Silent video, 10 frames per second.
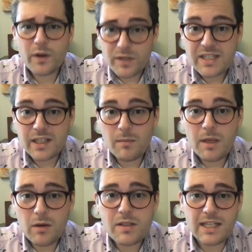the autistic
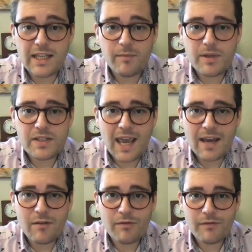community have been
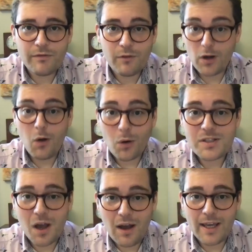saying for a long
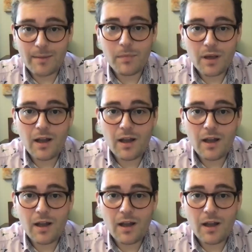time.